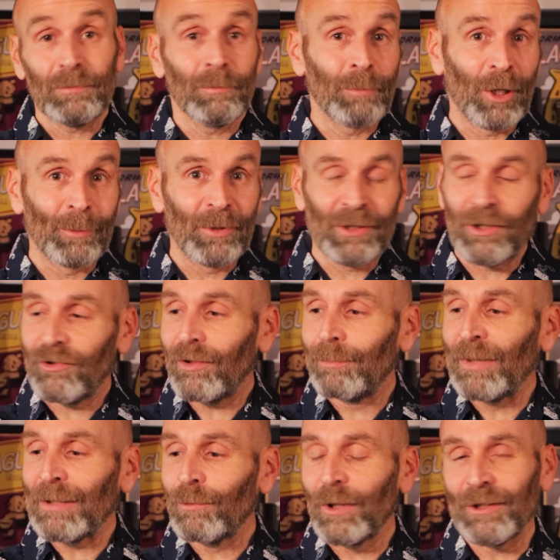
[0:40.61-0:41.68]
bourbon is the
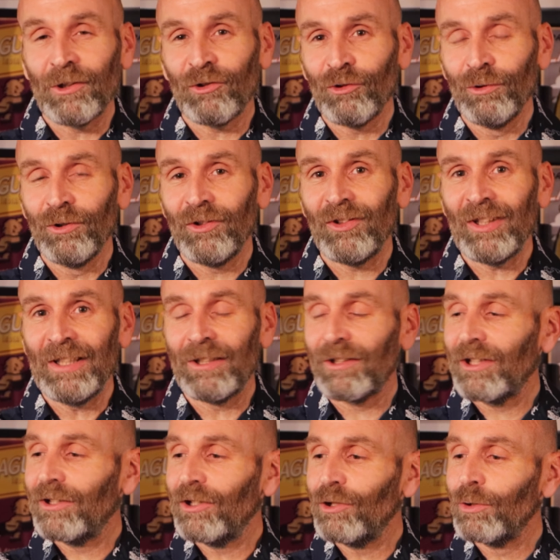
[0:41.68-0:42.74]
big one that's used here
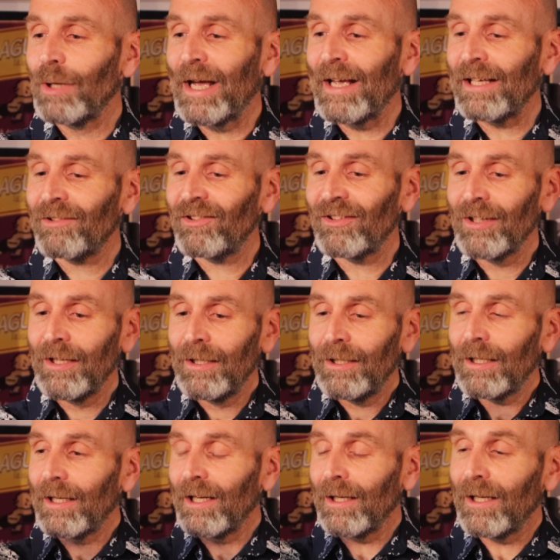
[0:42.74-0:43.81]
in the US.
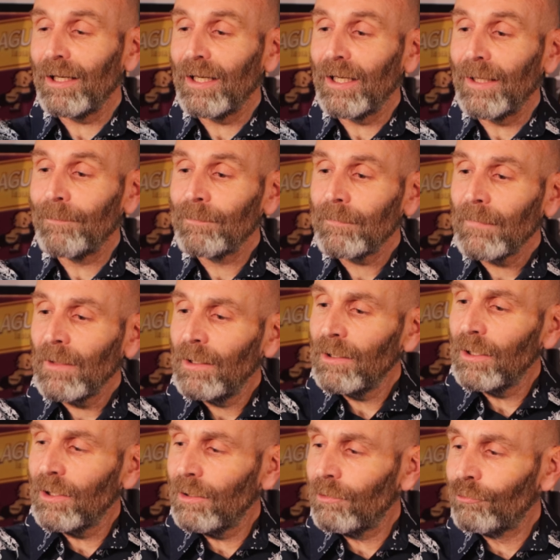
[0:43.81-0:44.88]

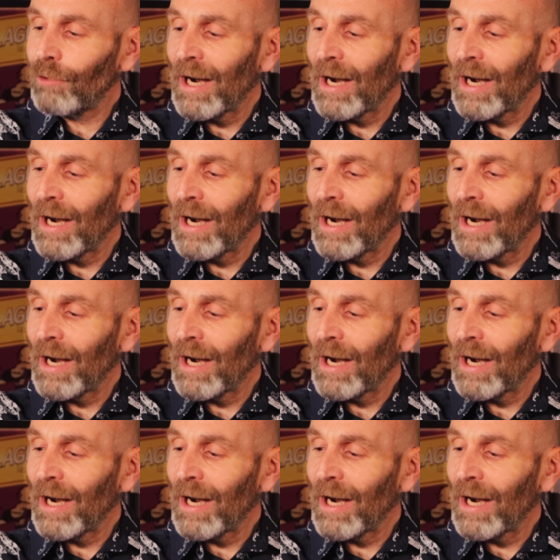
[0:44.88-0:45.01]
You got